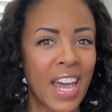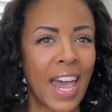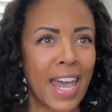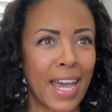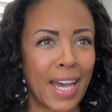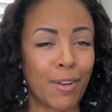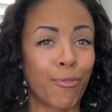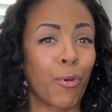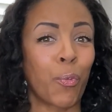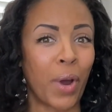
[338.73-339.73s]
And
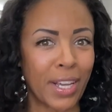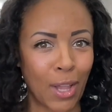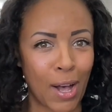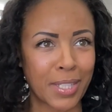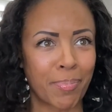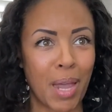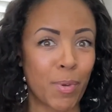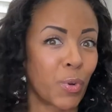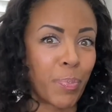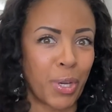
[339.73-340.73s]
for weight loss, maybe
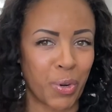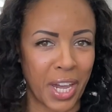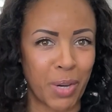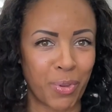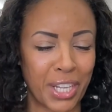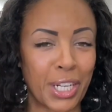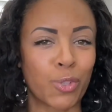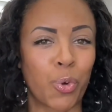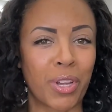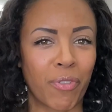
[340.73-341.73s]
would be okay with eating
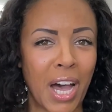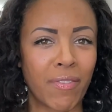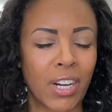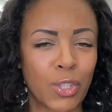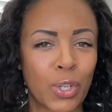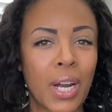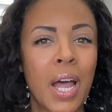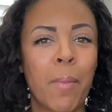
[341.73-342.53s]
2,500.